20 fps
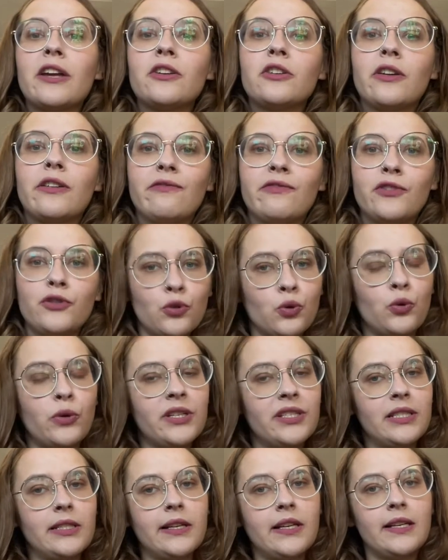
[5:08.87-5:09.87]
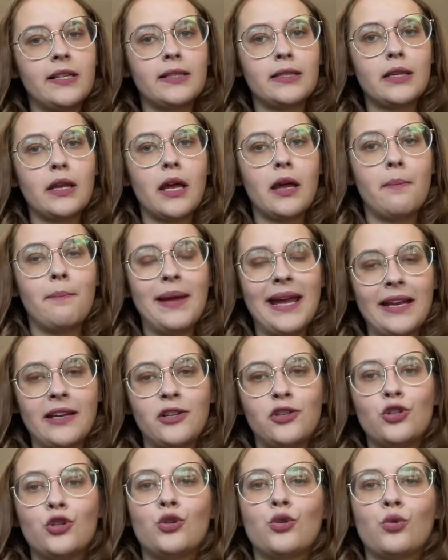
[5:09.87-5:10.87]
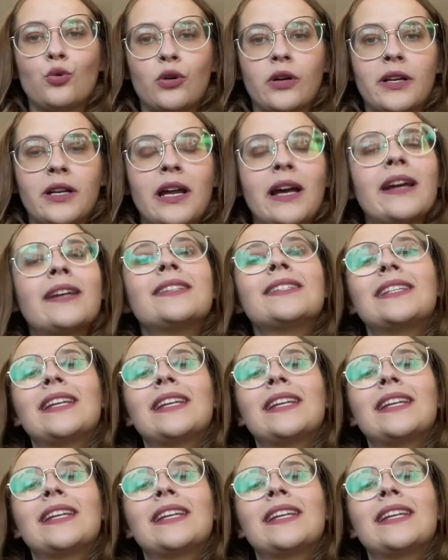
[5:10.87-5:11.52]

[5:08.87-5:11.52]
your inventory stays managed and organized,